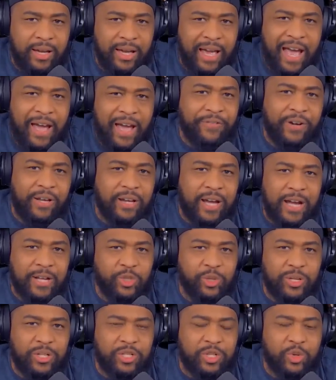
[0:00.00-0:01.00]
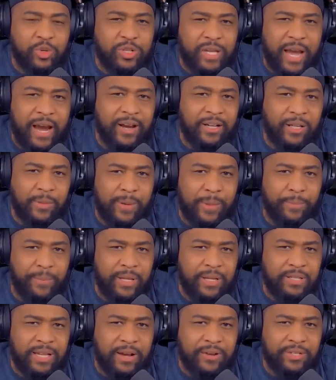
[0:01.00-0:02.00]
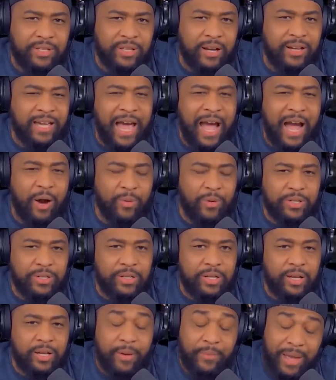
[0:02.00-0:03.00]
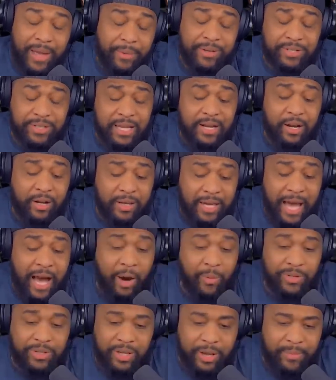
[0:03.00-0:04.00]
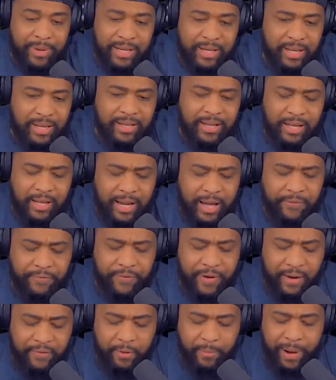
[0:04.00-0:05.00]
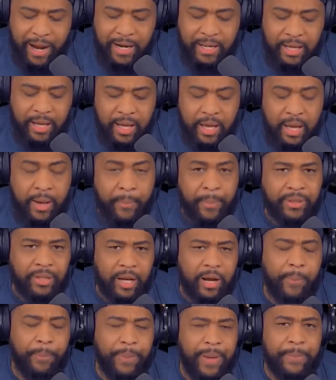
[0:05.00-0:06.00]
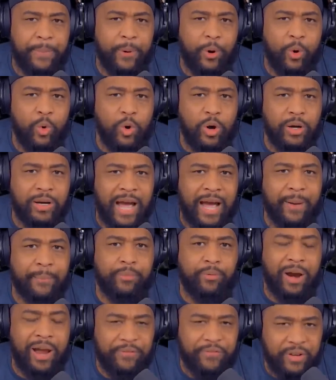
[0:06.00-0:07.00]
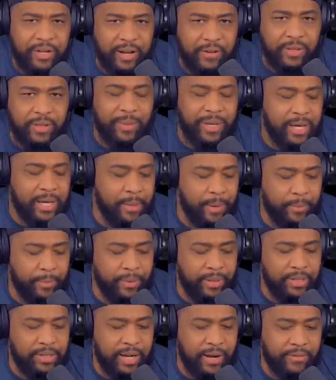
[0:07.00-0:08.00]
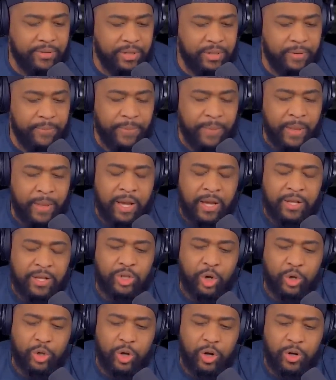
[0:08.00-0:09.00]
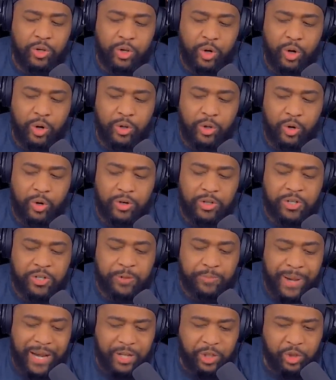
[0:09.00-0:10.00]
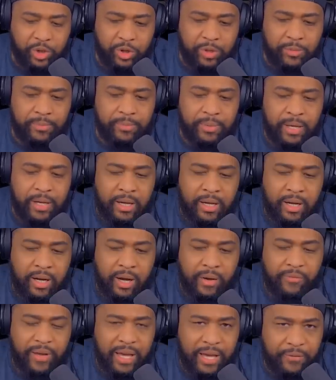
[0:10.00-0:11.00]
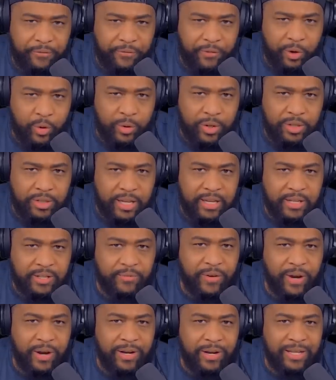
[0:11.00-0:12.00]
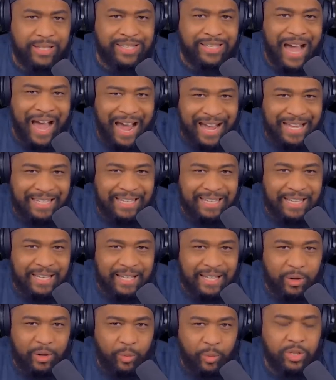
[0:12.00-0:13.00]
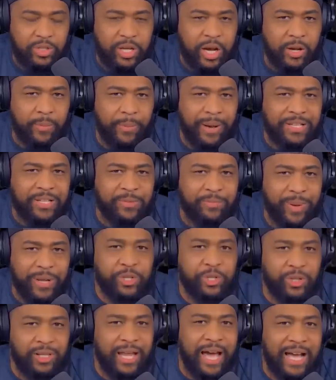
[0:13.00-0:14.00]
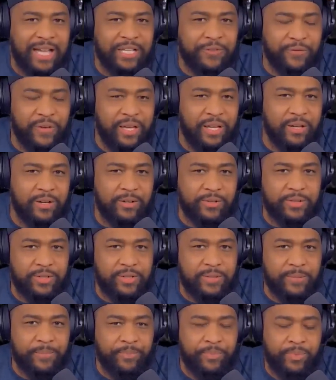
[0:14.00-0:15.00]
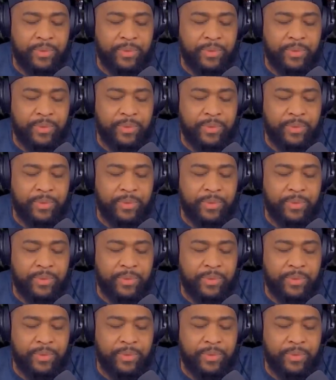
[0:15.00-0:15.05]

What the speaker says: Half of the country is too scared to be police officers. They're cowards. I mean, I'm going to say they're cowards. I mean, it ain't for everybody. But there are people who are not brave enough to become a police officer. So your spectrum of influence is very tight when you talk about specialized fields.